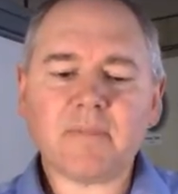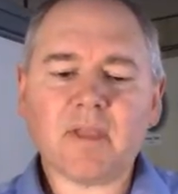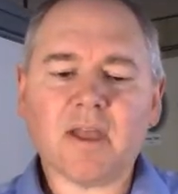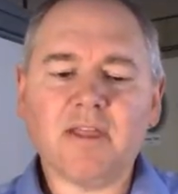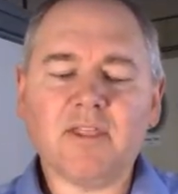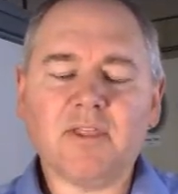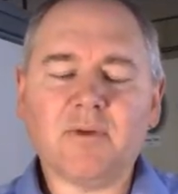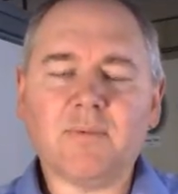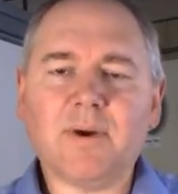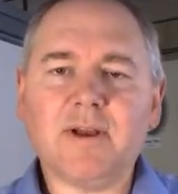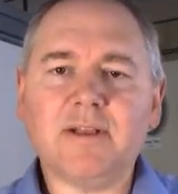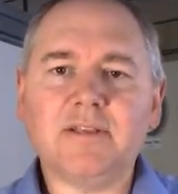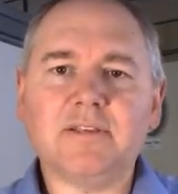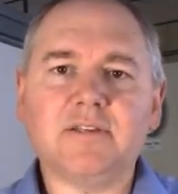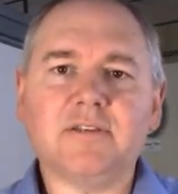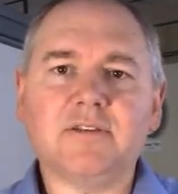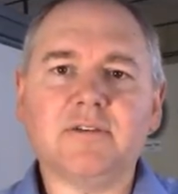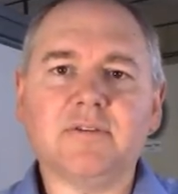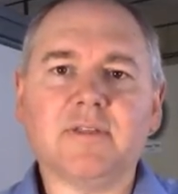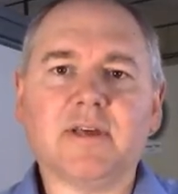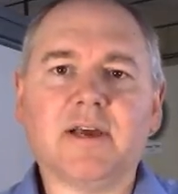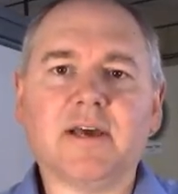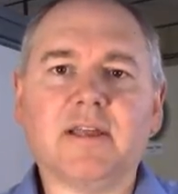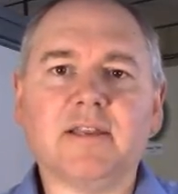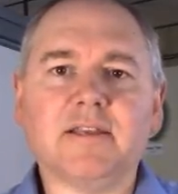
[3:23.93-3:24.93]
And the way to do
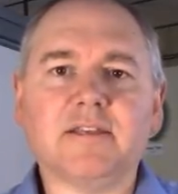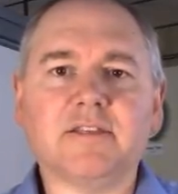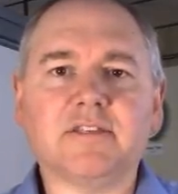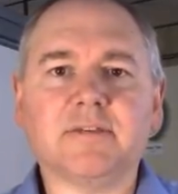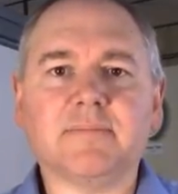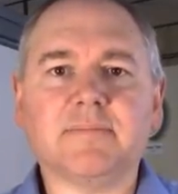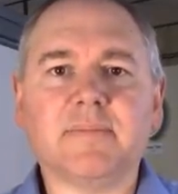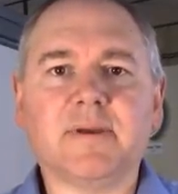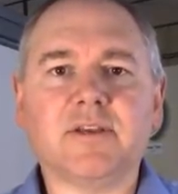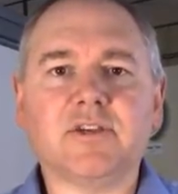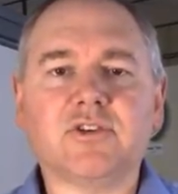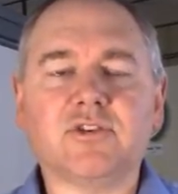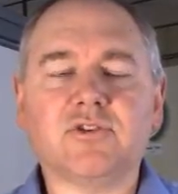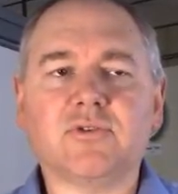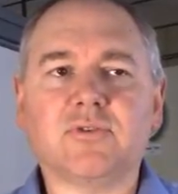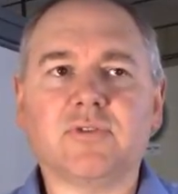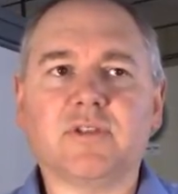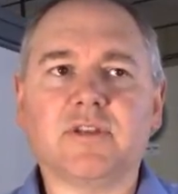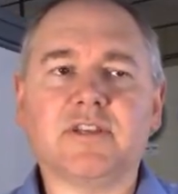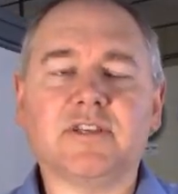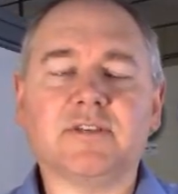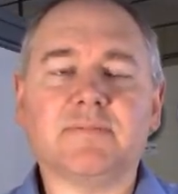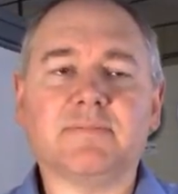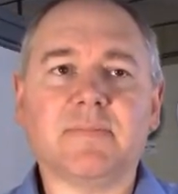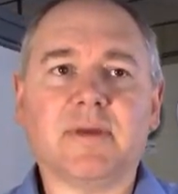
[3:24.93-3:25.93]
that is to make sure
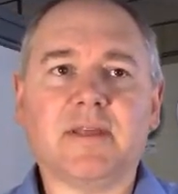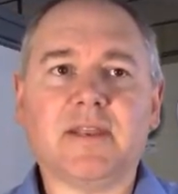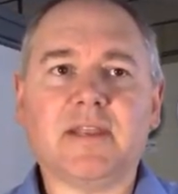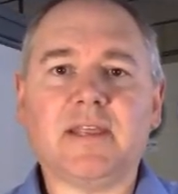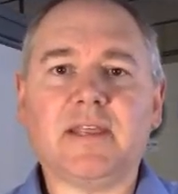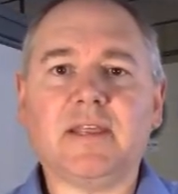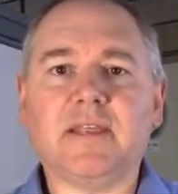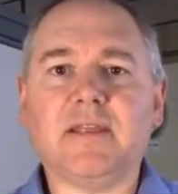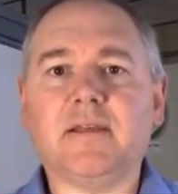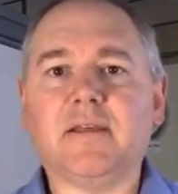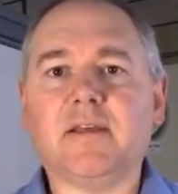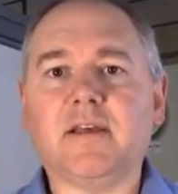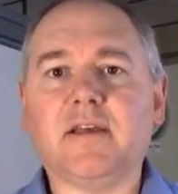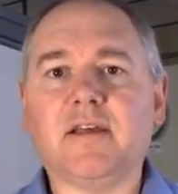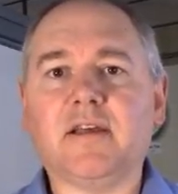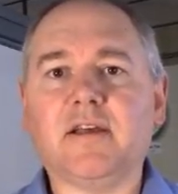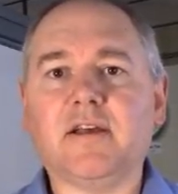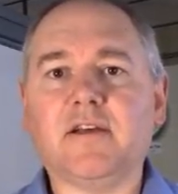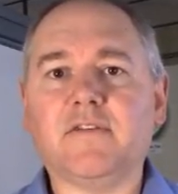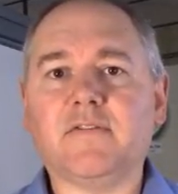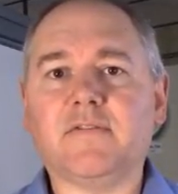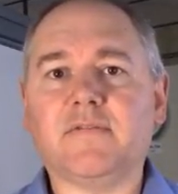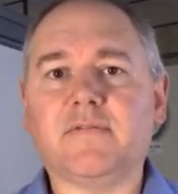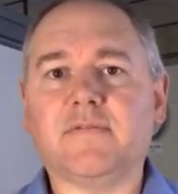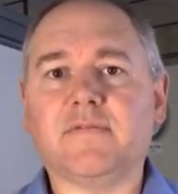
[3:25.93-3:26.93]
that as many
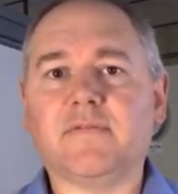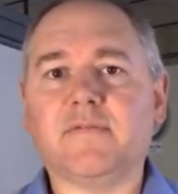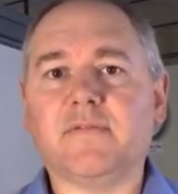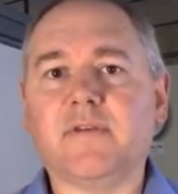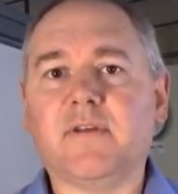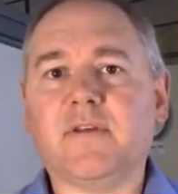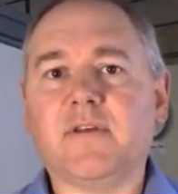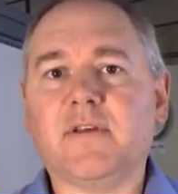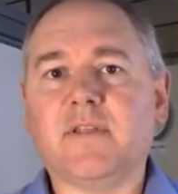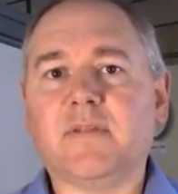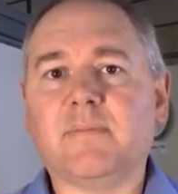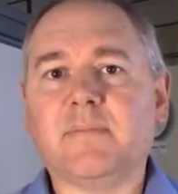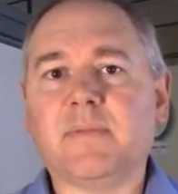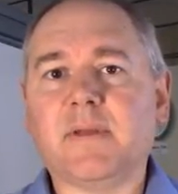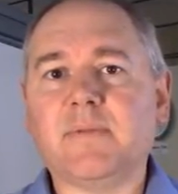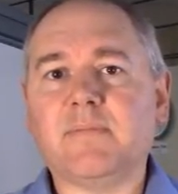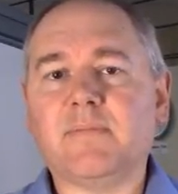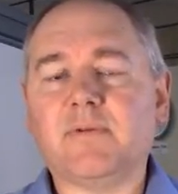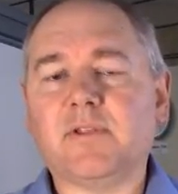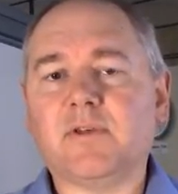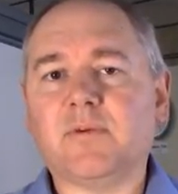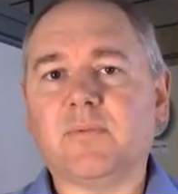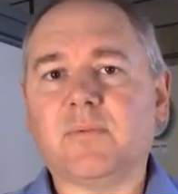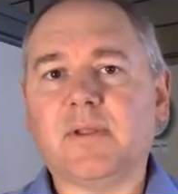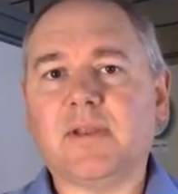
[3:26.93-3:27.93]
of
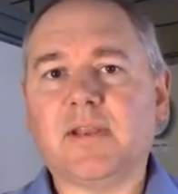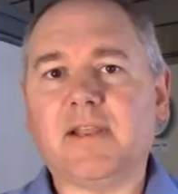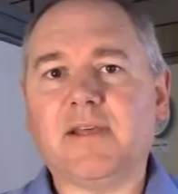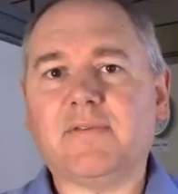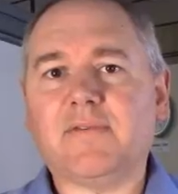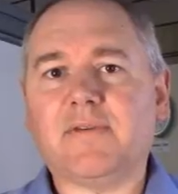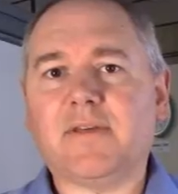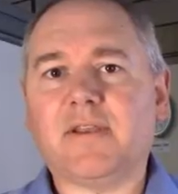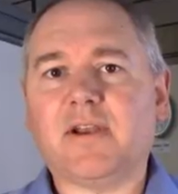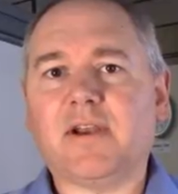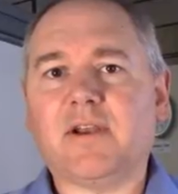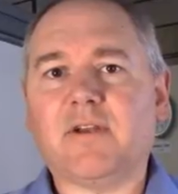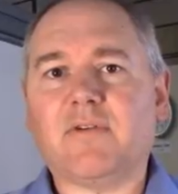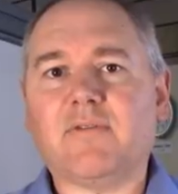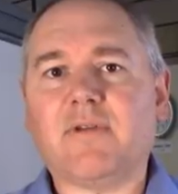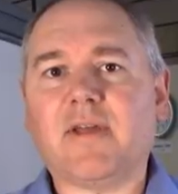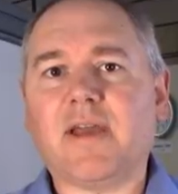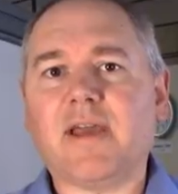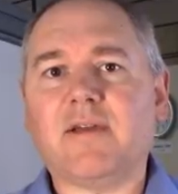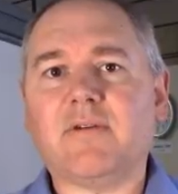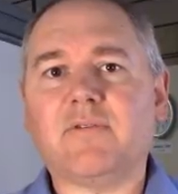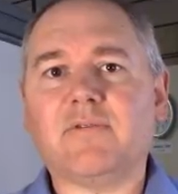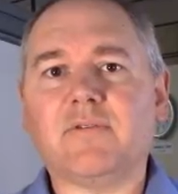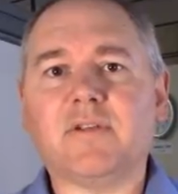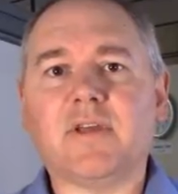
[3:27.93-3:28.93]
people that we live in and
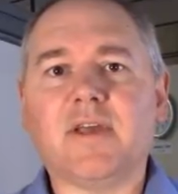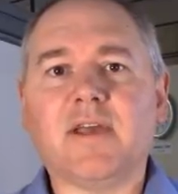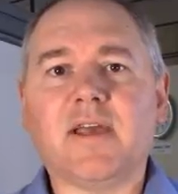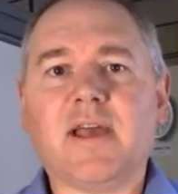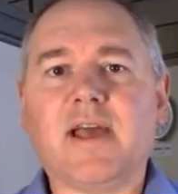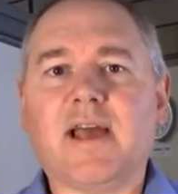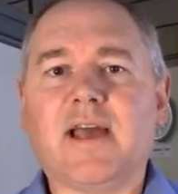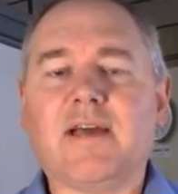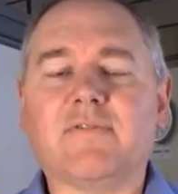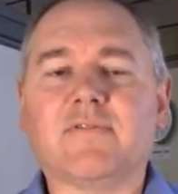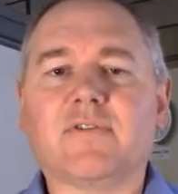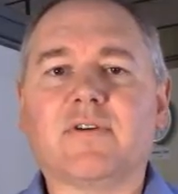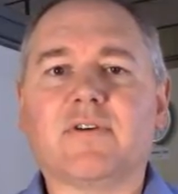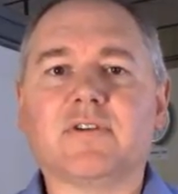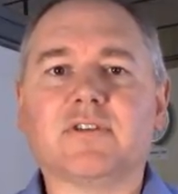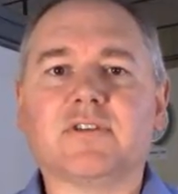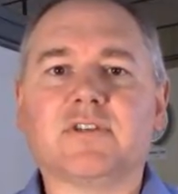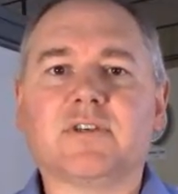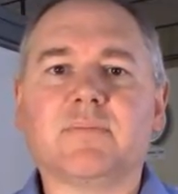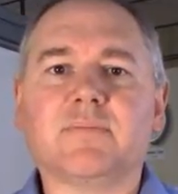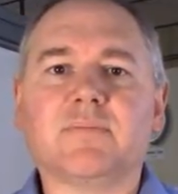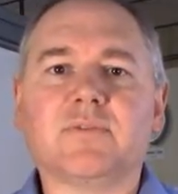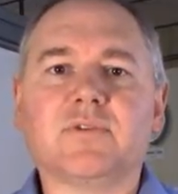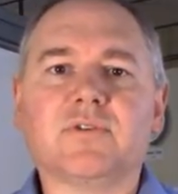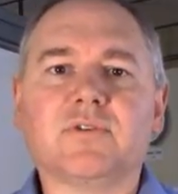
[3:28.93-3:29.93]
around have got
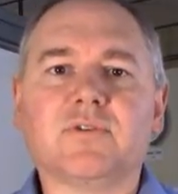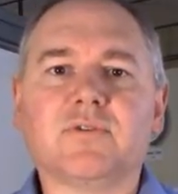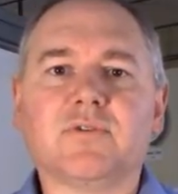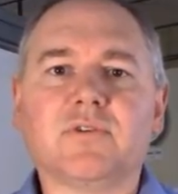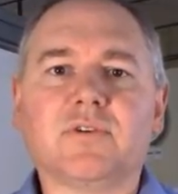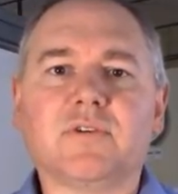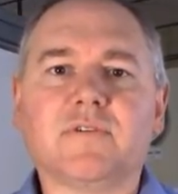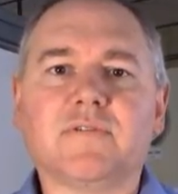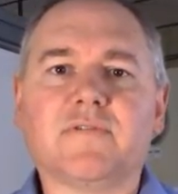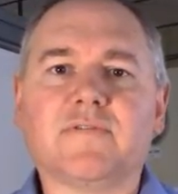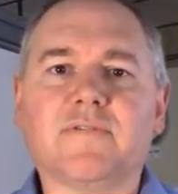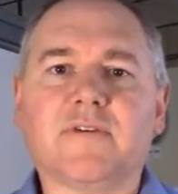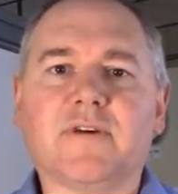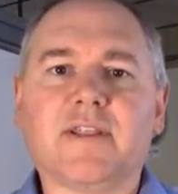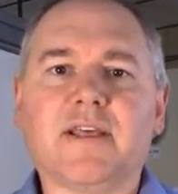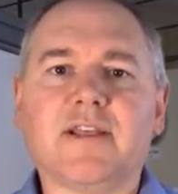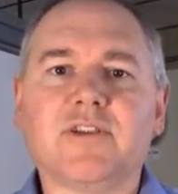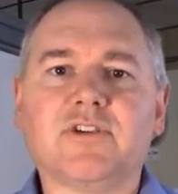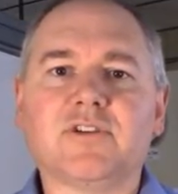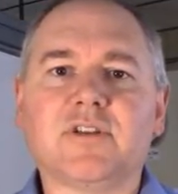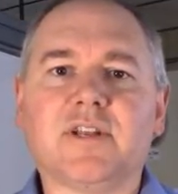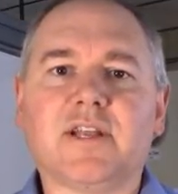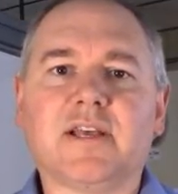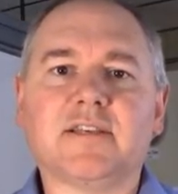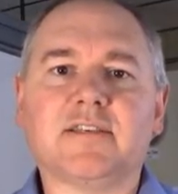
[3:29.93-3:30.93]
some sort of
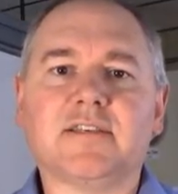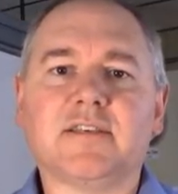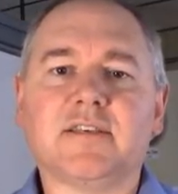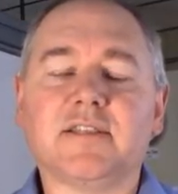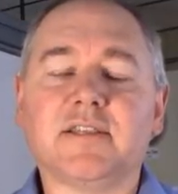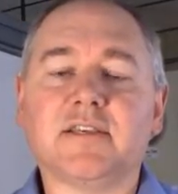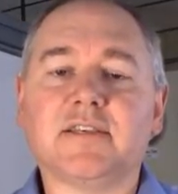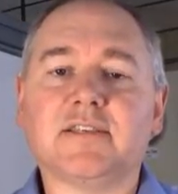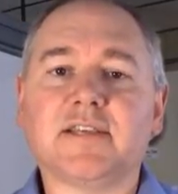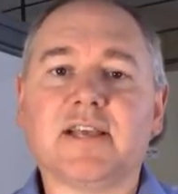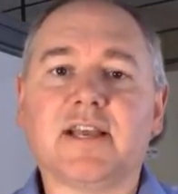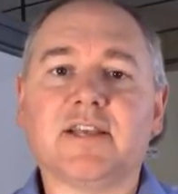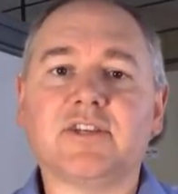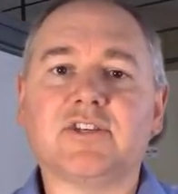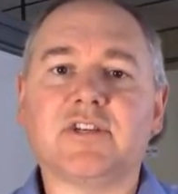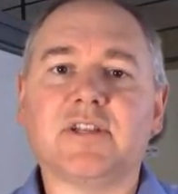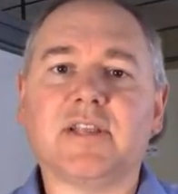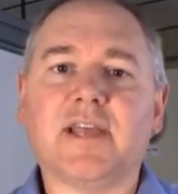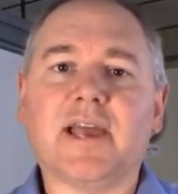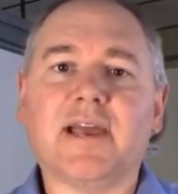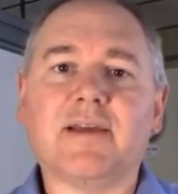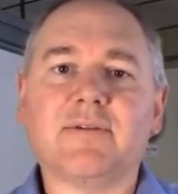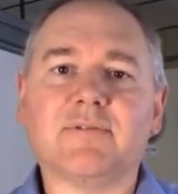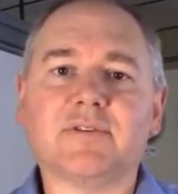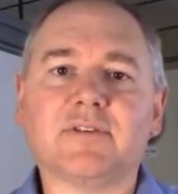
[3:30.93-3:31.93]
financial asset that's
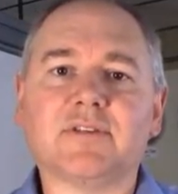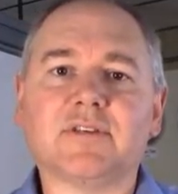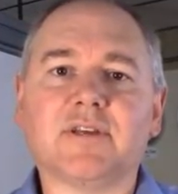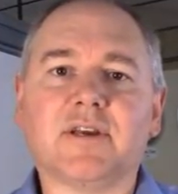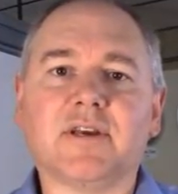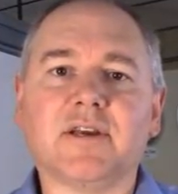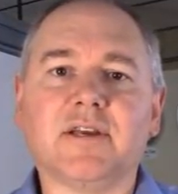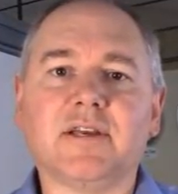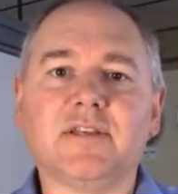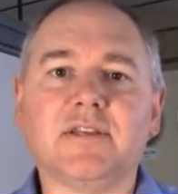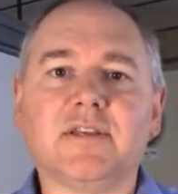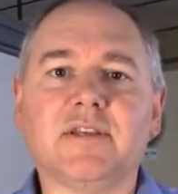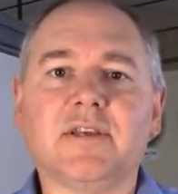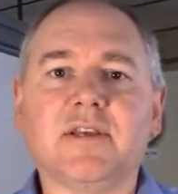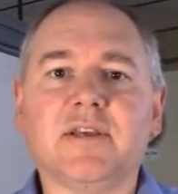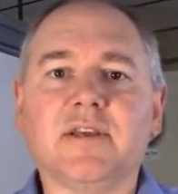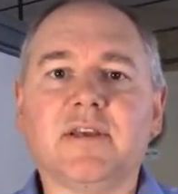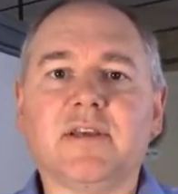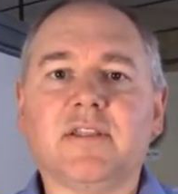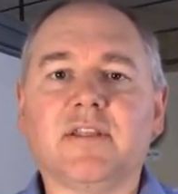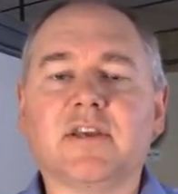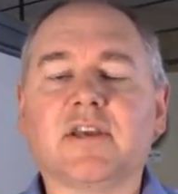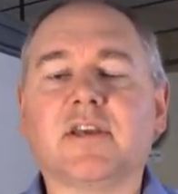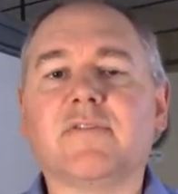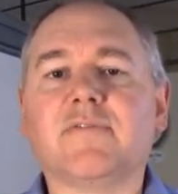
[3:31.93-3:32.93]
actually outside
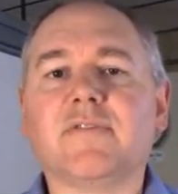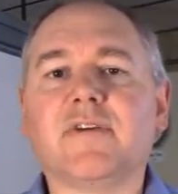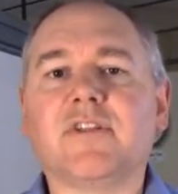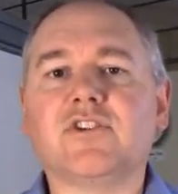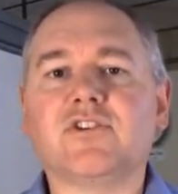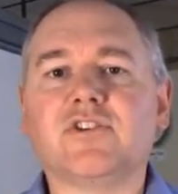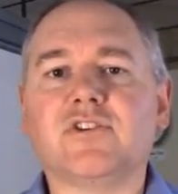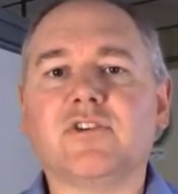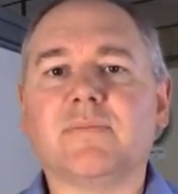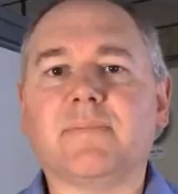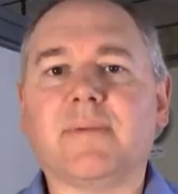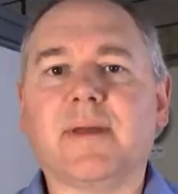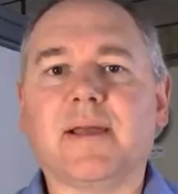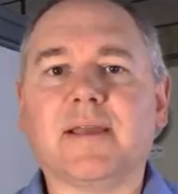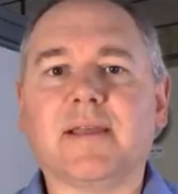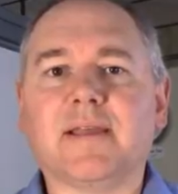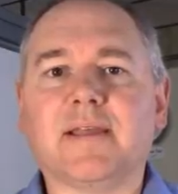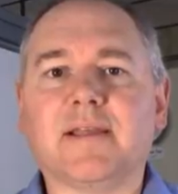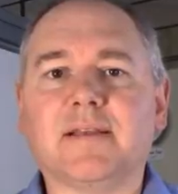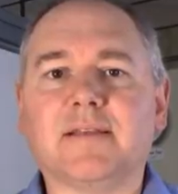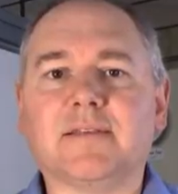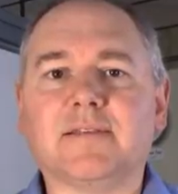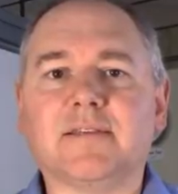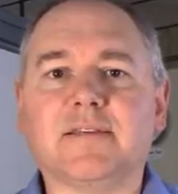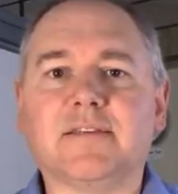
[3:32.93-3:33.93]
the conventional
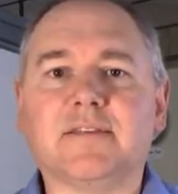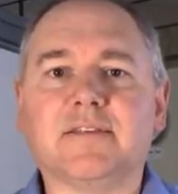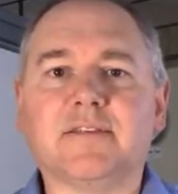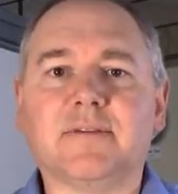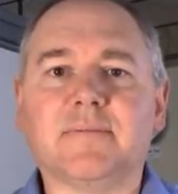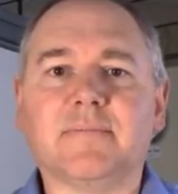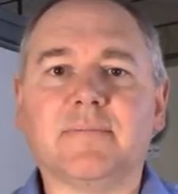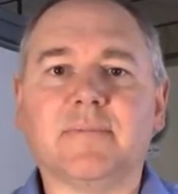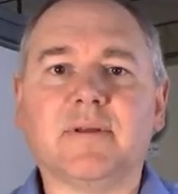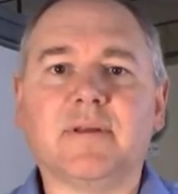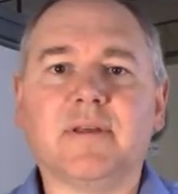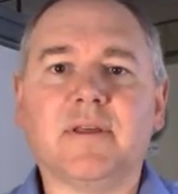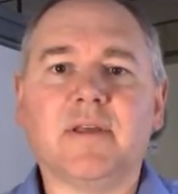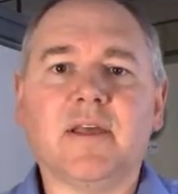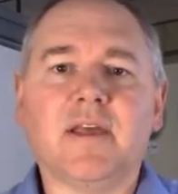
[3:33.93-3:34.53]
banking system.